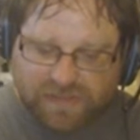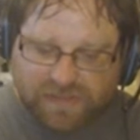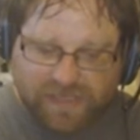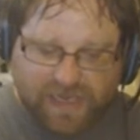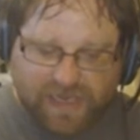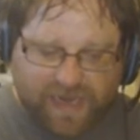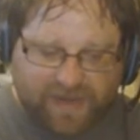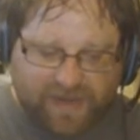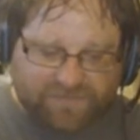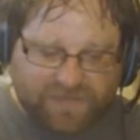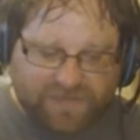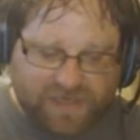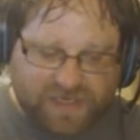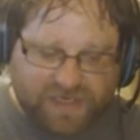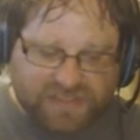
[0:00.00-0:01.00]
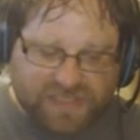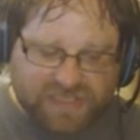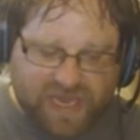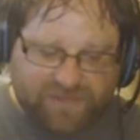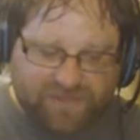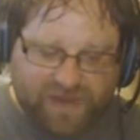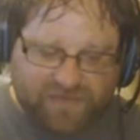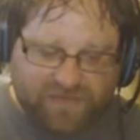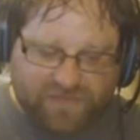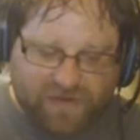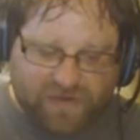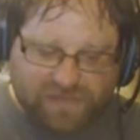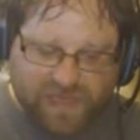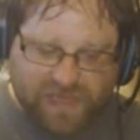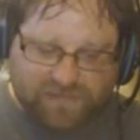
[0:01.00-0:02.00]
After escaping
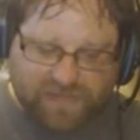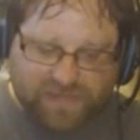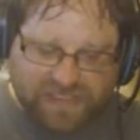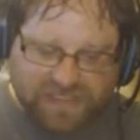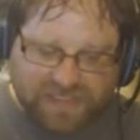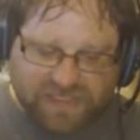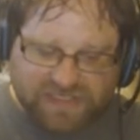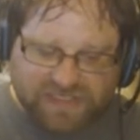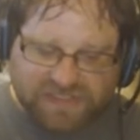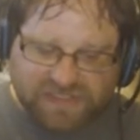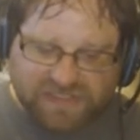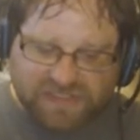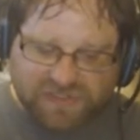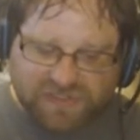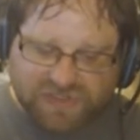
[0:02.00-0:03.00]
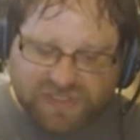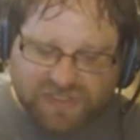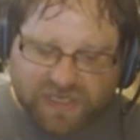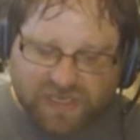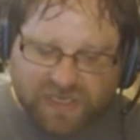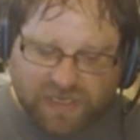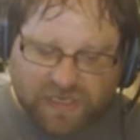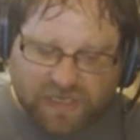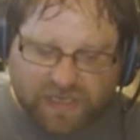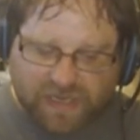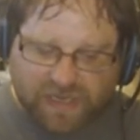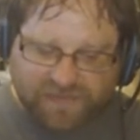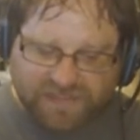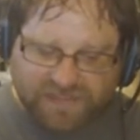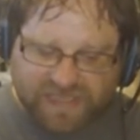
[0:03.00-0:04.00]
from a mental institution, a
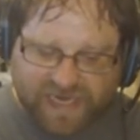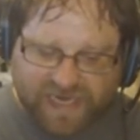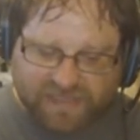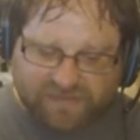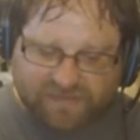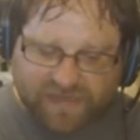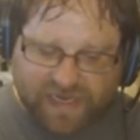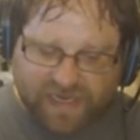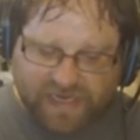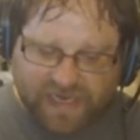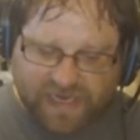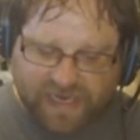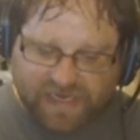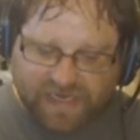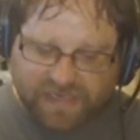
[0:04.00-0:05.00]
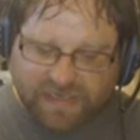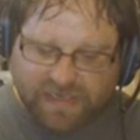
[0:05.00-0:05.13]
homicidal maniac